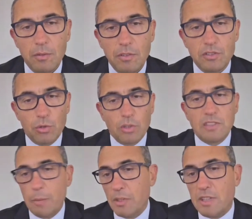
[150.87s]
sort of
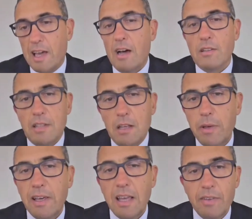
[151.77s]
dumb it down,
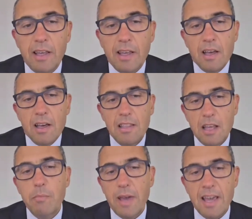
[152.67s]

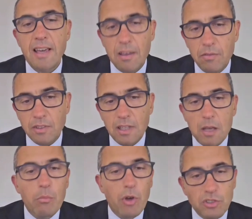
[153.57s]
they're being given
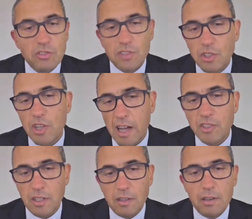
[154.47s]
emergency
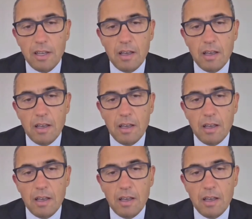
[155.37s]
charging